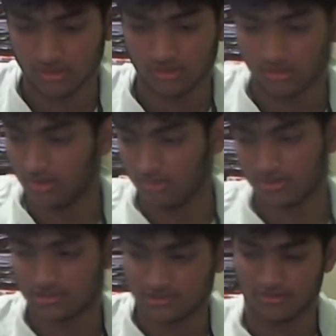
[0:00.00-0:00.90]

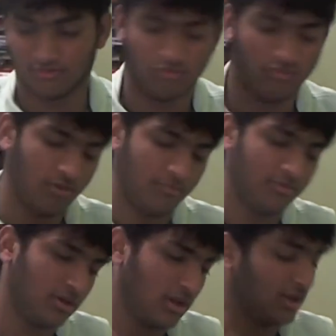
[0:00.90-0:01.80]
That's a whoop
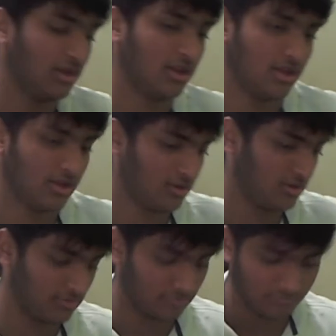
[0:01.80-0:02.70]
and nay and